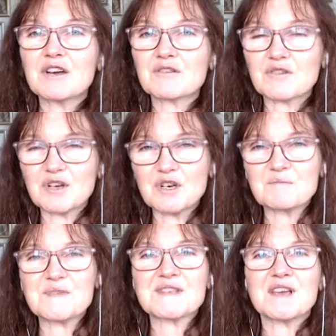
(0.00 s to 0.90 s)

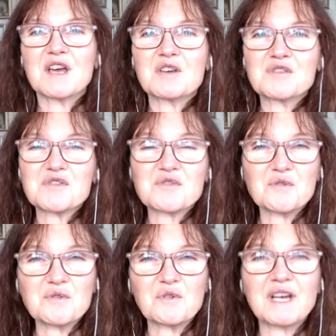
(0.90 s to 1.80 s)
groups,
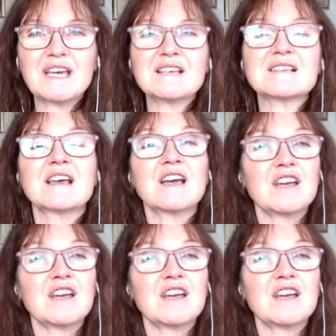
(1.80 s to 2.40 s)
stories,